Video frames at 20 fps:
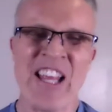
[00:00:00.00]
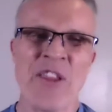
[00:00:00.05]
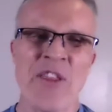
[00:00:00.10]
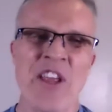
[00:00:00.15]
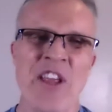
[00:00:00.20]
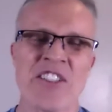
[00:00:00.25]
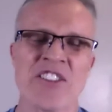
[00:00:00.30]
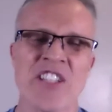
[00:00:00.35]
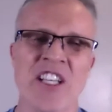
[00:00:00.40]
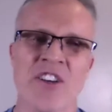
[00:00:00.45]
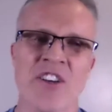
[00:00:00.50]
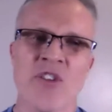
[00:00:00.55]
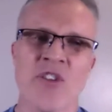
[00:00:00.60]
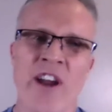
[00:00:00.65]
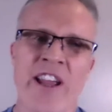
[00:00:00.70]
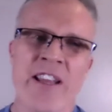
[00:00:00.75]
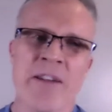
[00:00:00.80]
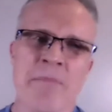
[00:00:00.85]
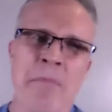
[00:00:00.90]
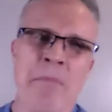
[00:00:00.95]
There's a
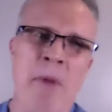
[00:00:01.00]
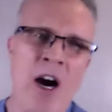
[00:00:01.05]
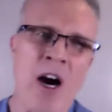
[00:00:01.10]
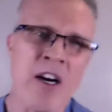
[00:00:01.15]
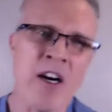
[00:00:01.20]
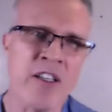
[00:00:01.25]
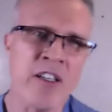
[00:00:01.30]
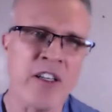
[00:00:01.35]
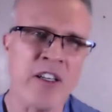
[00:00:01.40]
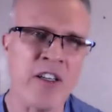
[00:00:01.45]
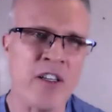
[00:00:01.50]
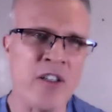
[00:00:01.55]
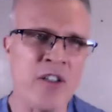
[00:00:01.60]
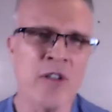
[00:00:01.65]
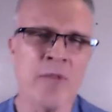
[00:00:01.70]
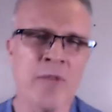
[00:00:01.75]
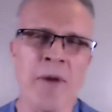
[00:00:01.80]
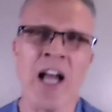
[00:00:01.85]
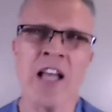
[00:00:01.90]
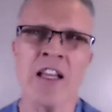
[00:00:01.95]
great marketer
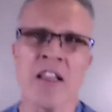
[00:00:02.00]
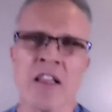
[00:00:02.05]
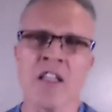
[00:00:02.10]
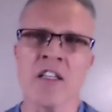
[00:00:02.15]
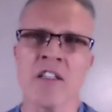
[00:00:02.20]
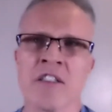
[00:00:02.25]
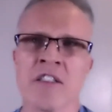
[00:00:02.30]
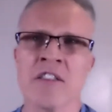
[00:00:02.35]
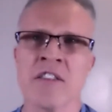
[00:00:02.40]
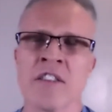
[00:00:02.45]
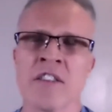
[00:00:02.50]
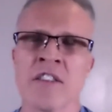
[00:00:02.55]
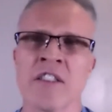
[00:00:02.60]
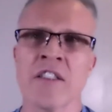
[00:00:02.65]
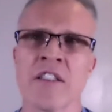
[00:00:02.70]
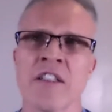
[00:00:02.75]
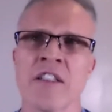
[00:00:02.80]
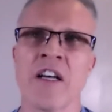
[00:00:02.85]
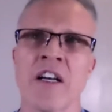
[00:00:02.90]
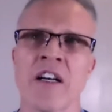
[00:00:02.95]
whom I learned
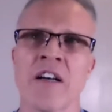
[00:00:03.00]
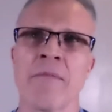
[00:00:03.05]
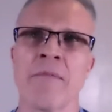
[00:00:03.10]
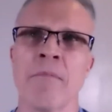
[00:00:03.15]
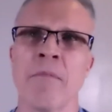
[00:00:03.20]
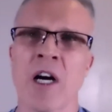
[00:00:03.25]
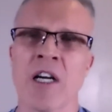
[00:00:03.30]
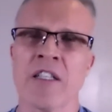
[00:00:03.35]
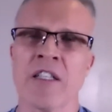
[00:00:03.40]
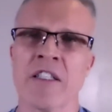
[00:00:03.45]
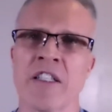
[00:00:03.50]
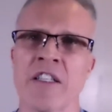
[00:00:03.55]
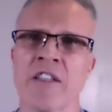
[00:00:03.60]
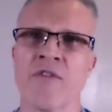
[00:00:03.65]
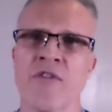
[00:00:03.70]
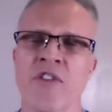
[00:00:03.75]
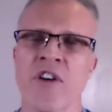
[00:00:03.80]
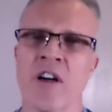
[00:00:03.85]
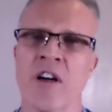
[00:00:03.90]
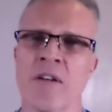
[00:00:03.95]
uh, marketing
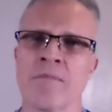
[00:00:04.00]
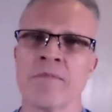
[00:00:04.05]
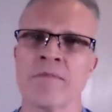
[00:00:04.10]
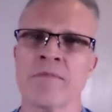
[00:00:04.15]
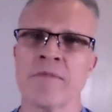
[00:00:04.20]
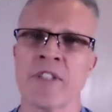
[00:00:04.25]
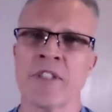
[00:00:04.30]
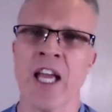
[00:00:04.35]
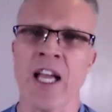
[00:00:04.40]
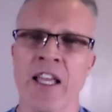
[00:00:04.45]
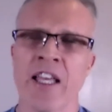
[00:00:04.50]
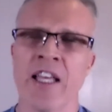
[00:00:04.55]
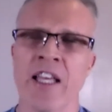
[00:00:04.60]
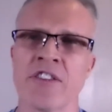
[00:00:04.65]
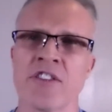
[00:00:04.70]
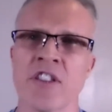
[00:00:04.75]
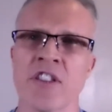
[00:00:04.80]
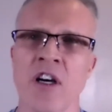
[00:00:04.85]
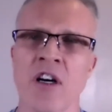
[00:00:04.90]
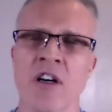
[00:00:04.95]
from
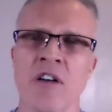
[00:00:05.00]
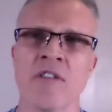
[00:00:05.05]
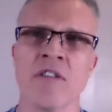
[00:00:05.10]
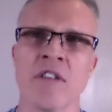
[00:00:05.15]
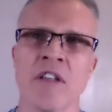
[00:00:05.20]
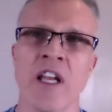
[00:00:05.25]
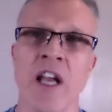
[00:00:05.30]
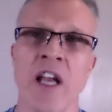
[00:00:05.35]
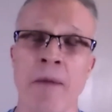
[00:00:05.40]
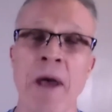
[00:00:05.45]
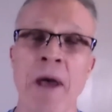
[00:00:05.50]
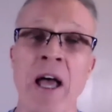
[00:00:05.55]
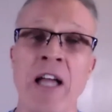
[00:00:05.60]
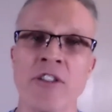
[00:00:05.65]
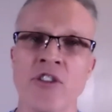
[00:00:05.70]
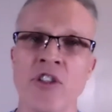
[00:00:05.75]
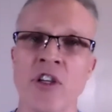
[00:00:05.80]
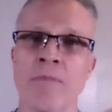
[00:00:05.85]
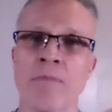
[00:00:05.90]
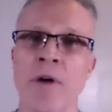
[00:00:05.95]
decades ago. And I met
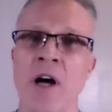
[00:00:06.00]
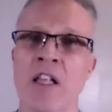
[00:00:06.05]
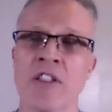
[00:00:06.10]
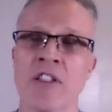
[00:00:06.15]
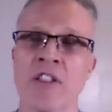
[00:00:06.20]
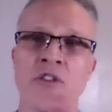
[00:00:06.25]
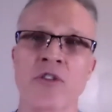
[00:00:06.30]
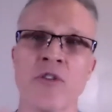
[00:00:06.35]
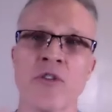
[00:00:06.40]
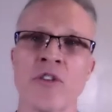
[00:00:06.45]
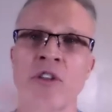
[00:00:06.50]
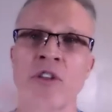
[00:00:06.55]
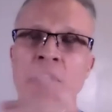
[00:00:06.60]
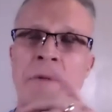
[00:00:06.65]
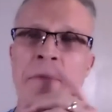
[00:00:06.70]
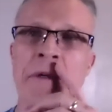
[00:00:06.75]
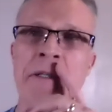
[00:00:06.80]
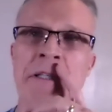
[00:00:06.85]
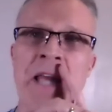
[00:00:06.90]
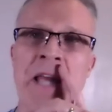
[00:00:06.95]
Joe Polish through
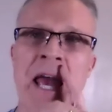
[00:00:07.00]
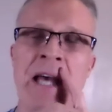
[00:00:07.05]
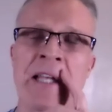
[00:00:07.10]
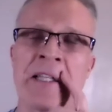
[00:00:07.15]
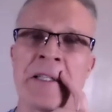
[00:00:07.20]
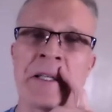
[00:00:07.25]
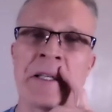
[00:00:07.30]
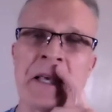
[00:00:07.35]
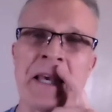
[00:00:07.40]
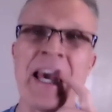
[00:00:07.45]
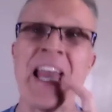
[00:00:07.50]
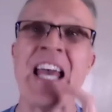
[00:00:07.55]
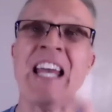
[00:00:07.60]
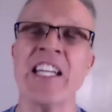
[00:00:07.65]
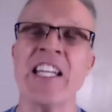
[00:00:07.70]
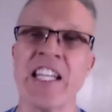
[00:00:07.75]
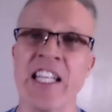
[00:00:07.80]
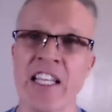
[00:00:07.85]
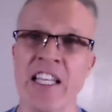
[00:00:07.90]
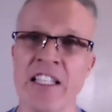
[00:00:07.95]
him. Dan
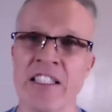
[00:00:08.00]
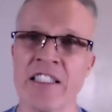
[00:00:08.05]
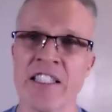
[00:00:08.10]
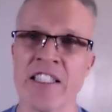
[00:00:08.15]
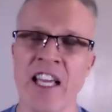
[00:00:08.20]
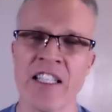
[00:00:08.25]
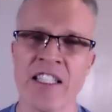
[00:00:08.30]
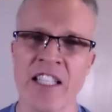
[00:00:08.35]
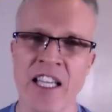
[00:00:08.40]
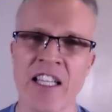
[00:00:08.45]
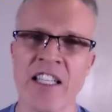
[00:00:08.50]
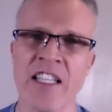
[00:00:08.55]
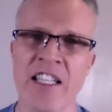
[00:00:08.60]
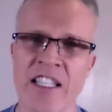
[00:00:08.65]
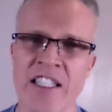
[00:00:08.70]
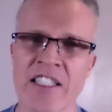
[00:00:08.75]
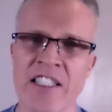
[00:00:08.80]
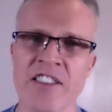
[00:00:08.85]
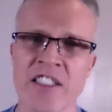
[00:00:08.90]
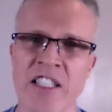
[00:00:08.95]
Kennedy, Dan
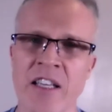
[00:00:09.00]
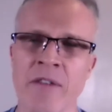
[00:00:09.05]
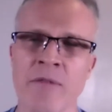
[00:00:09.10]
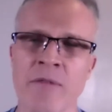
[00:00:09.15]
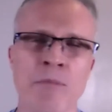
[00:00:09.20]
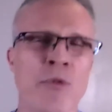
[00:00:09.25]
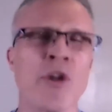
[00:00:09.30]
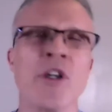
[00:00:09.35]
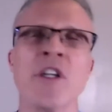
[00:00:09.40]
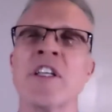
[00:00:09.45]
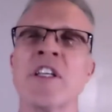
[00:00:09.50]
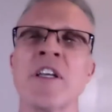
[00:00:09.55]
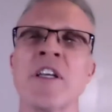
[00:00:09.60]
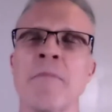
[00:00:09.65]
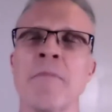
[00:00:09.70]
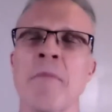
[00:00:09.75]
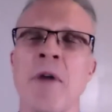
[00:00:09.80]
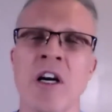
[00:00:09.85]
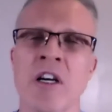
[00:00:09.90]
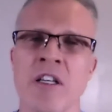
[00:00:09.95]
Kennedy is
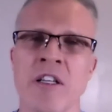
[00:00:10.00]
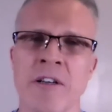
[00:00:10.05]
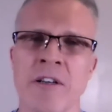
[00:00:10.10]
brilliant. I,